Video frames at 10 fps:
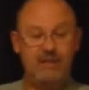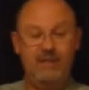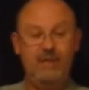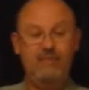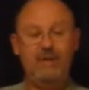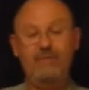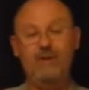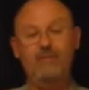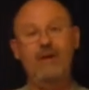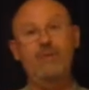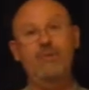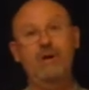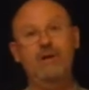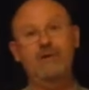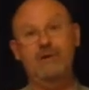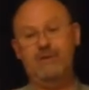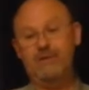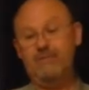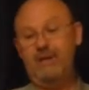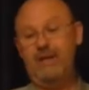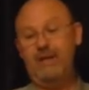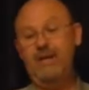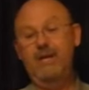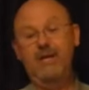But I've got my water in 3